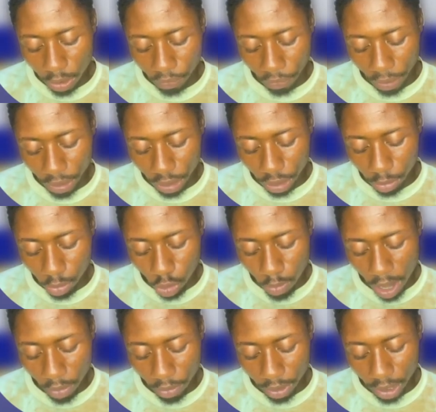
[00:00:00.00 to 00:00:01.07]
3G
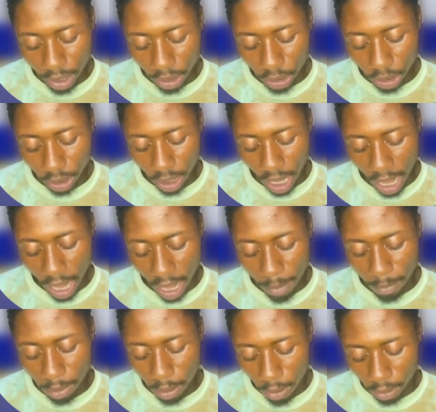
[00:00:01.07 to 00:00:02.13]
mobile connection are
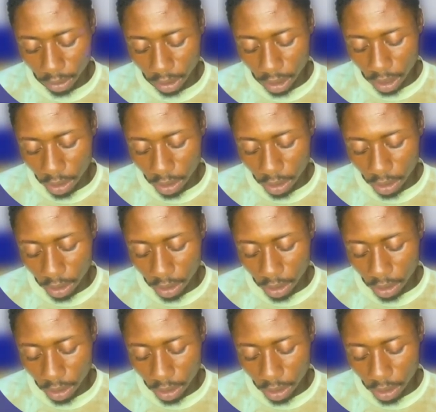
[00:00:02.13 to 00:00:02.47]
blocked.